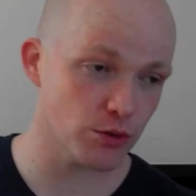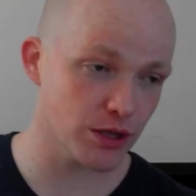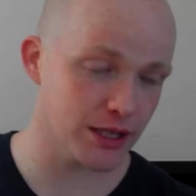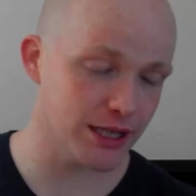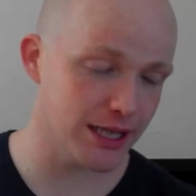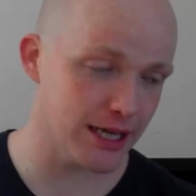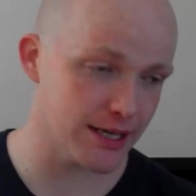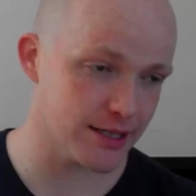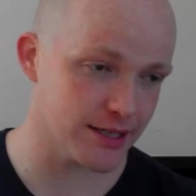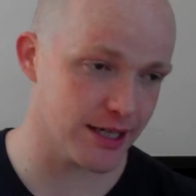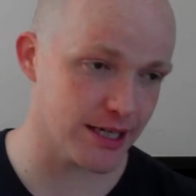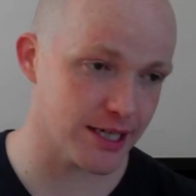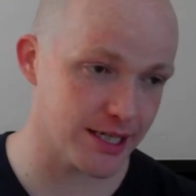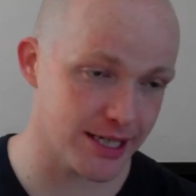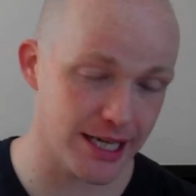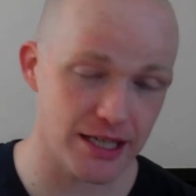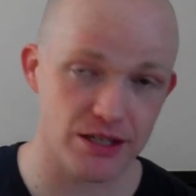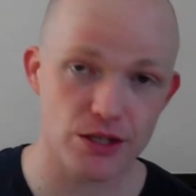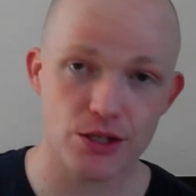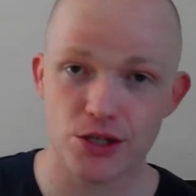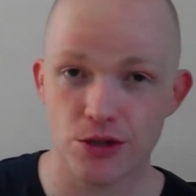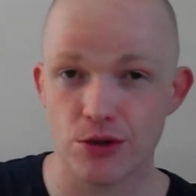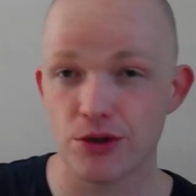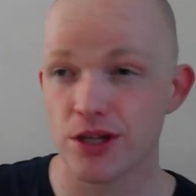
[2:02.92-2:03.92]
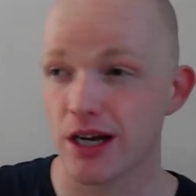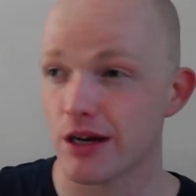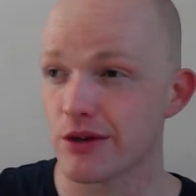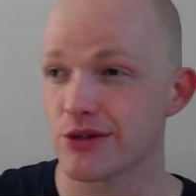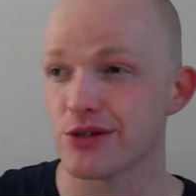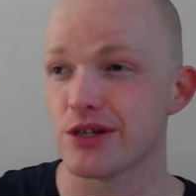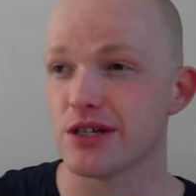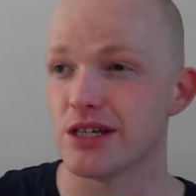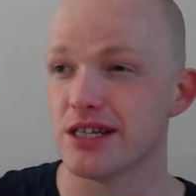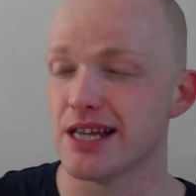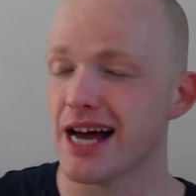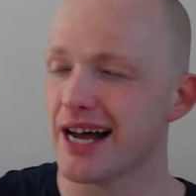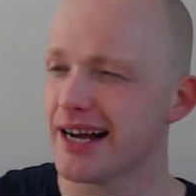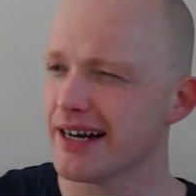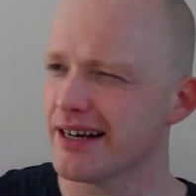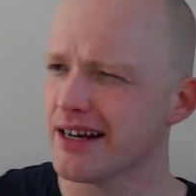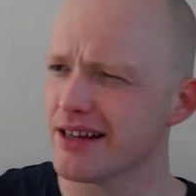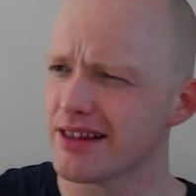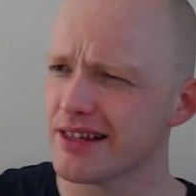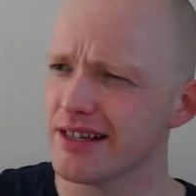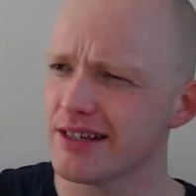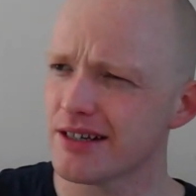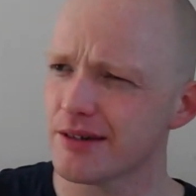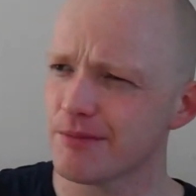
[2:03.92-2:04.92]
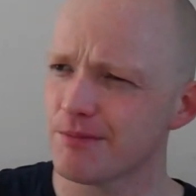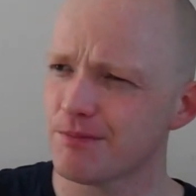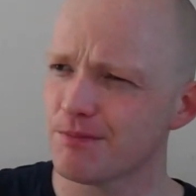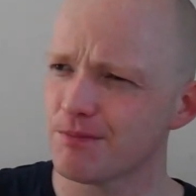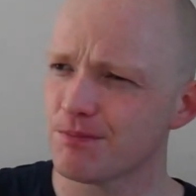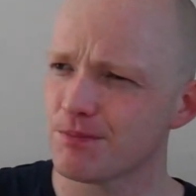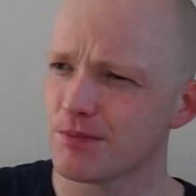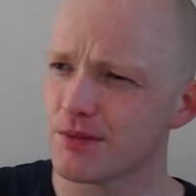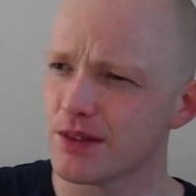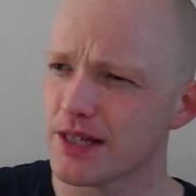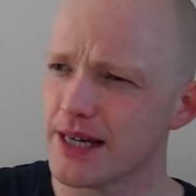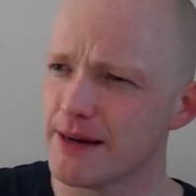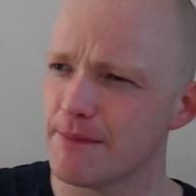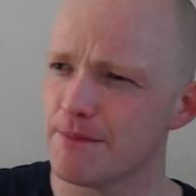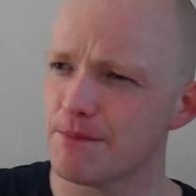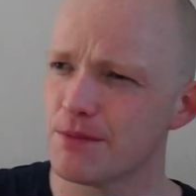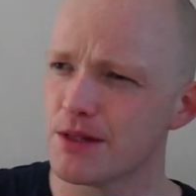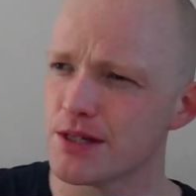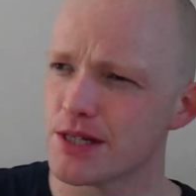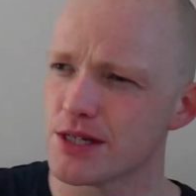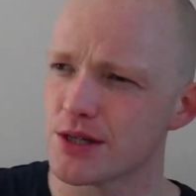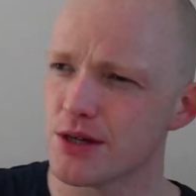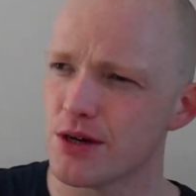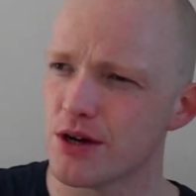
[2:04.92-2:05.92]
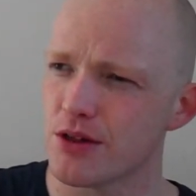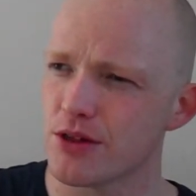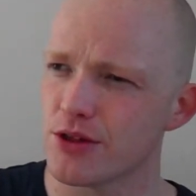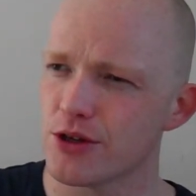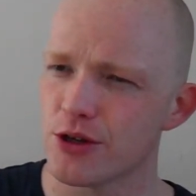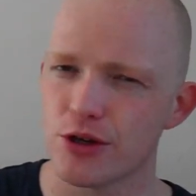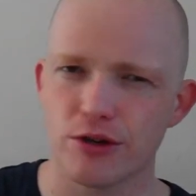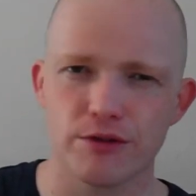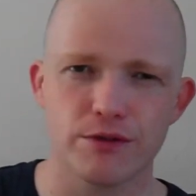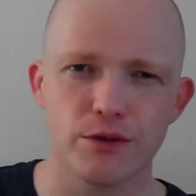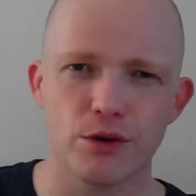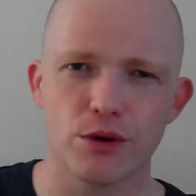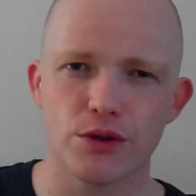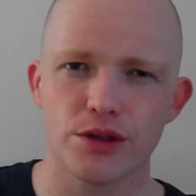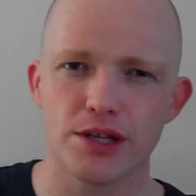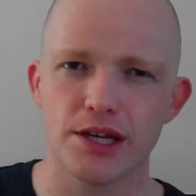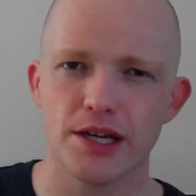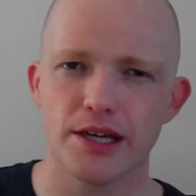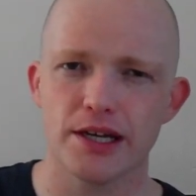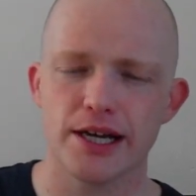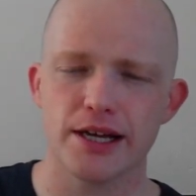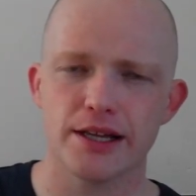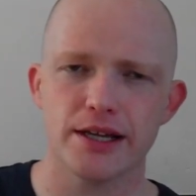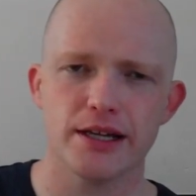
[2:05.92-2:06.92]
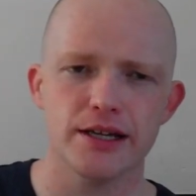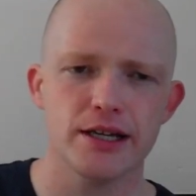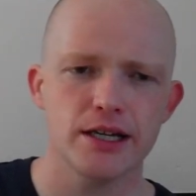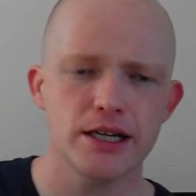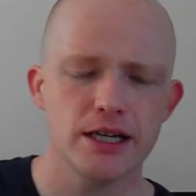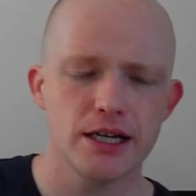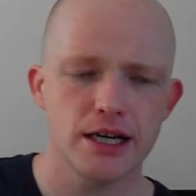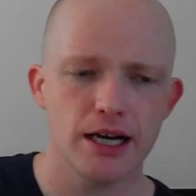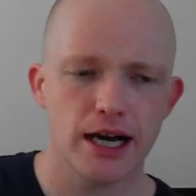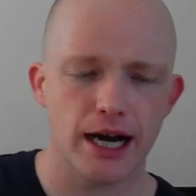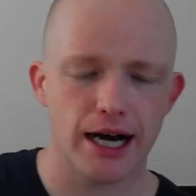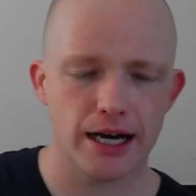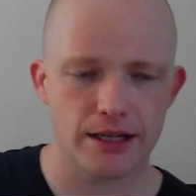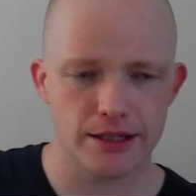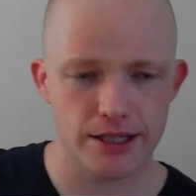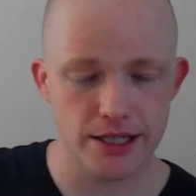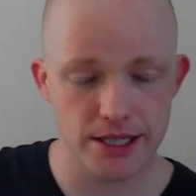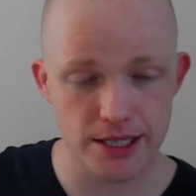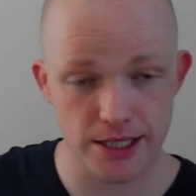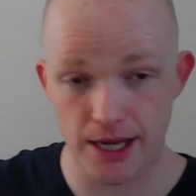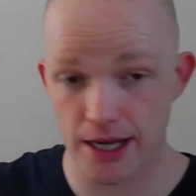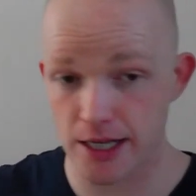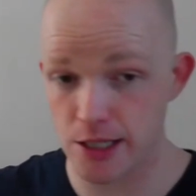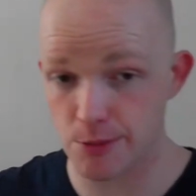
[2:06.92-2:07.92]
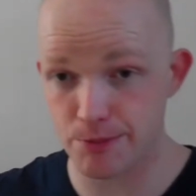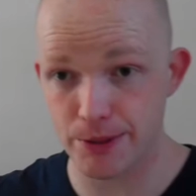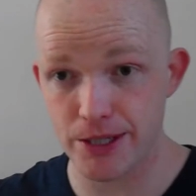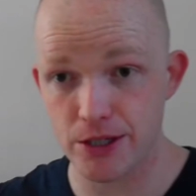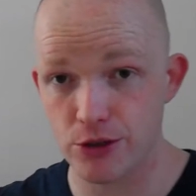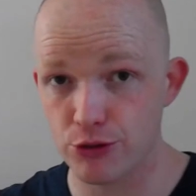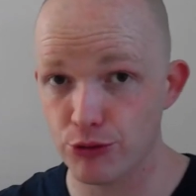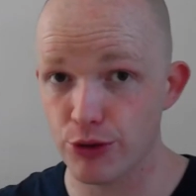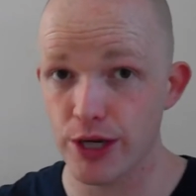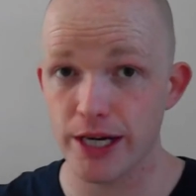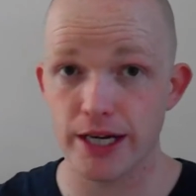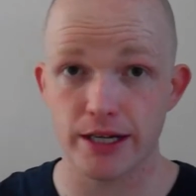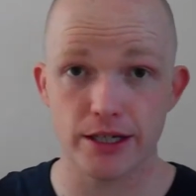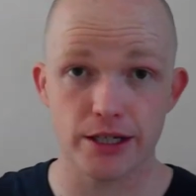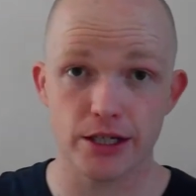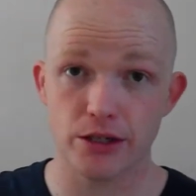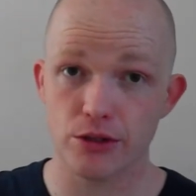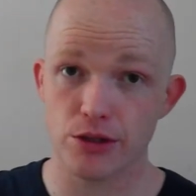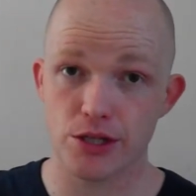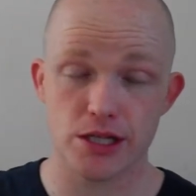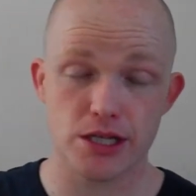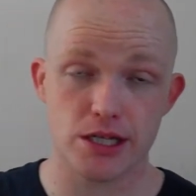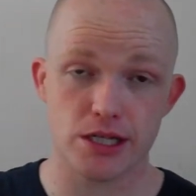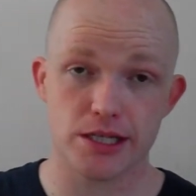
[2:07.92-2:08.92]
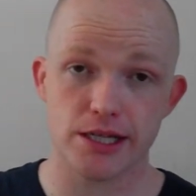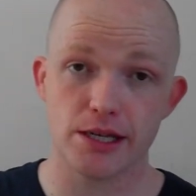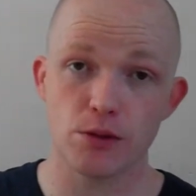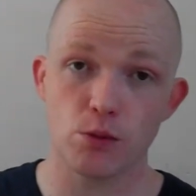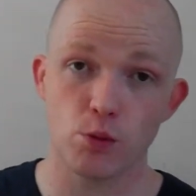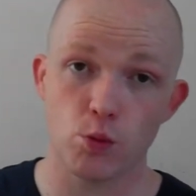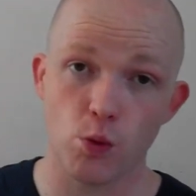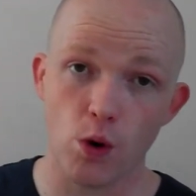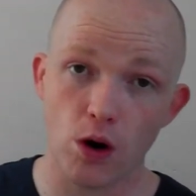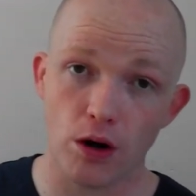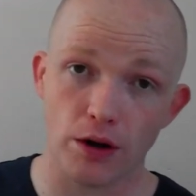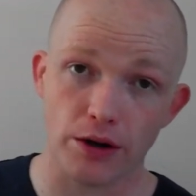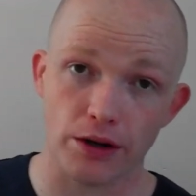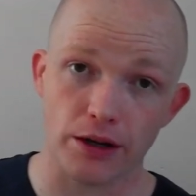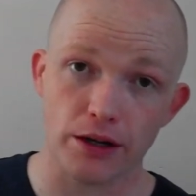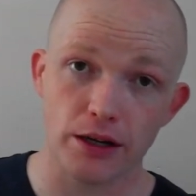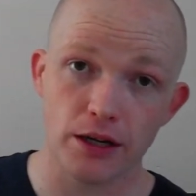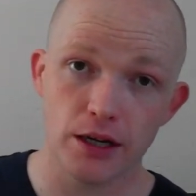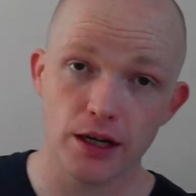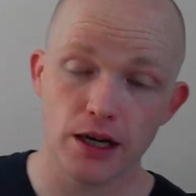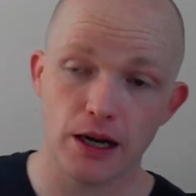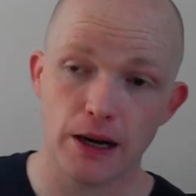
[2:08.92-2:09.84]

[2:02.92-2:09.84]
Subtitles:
with Lester since 2009, I think. Yeah, this is our 3rd or 4th year together. And this guy's been great, since day one.